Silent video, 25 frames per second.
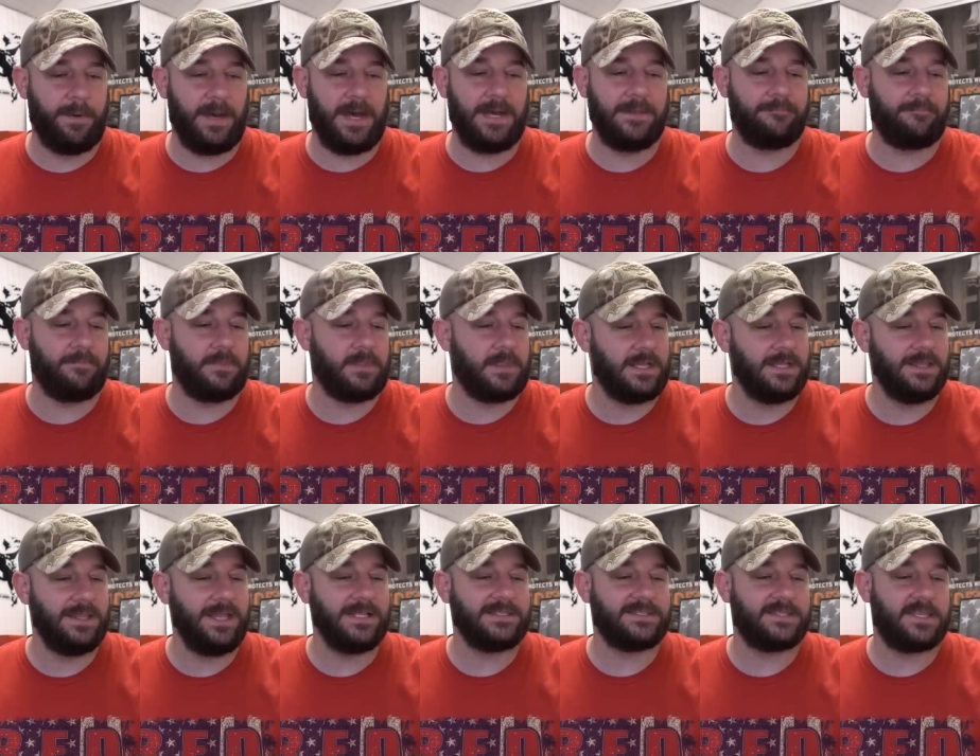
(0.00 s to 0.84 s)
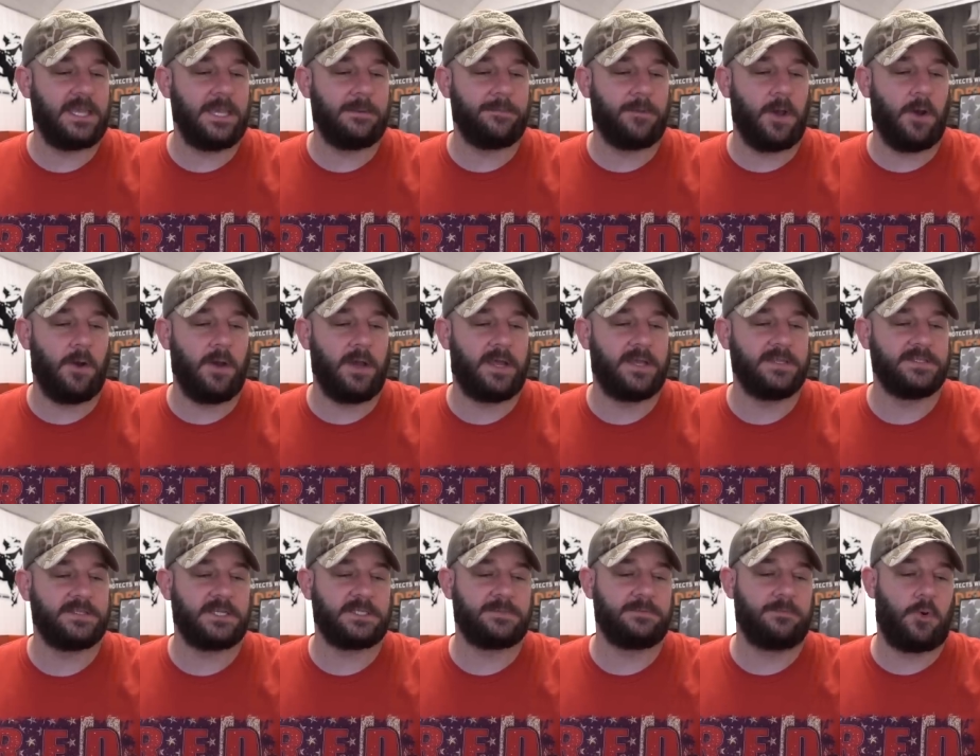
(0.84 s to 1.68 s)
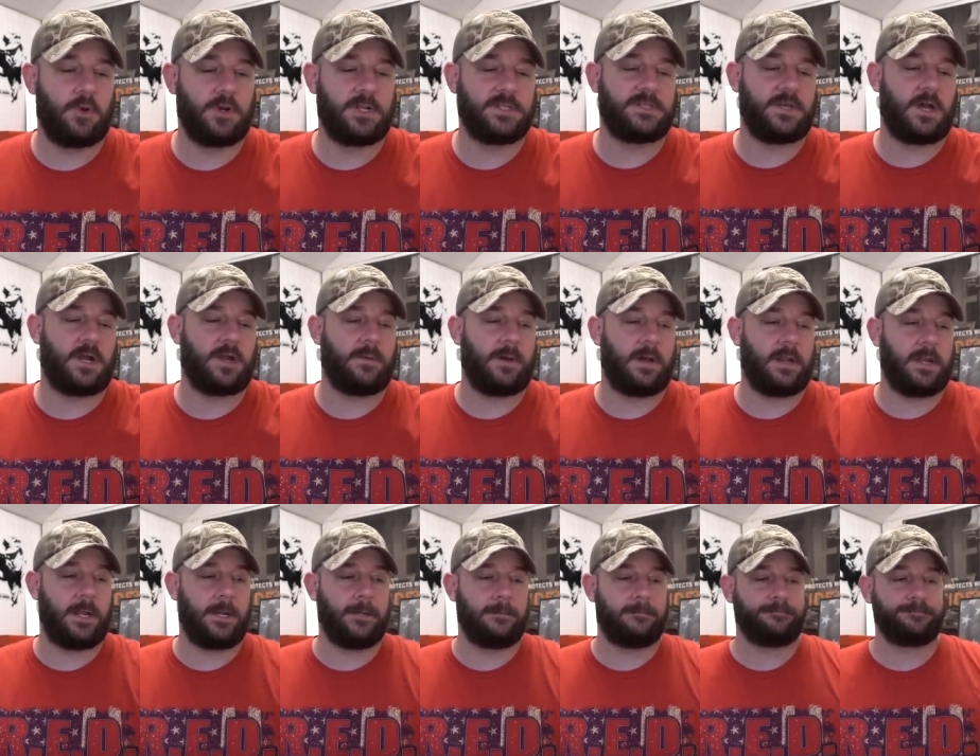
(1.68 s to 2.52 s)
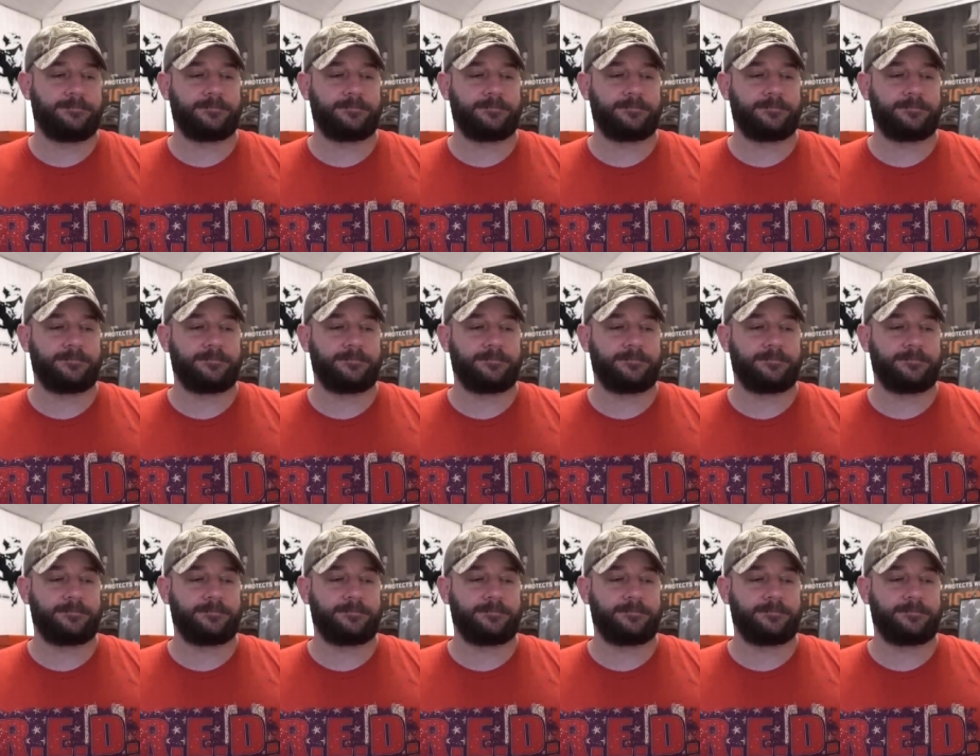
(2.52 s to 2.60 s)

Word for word: But let's keep going because there's more to talk about here.